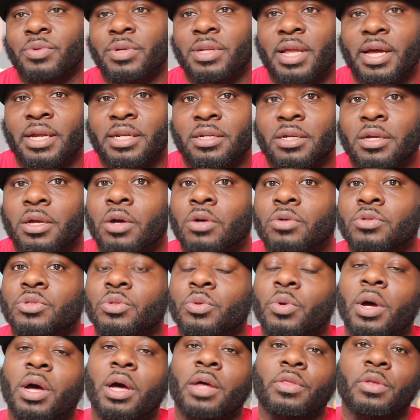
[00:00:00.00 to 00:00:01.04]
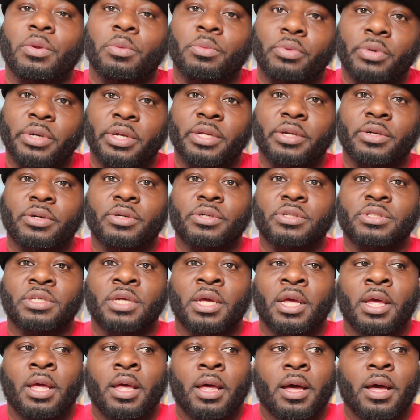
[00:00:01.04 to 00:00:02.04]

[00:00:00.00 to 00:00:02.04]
We like to go to other breeders,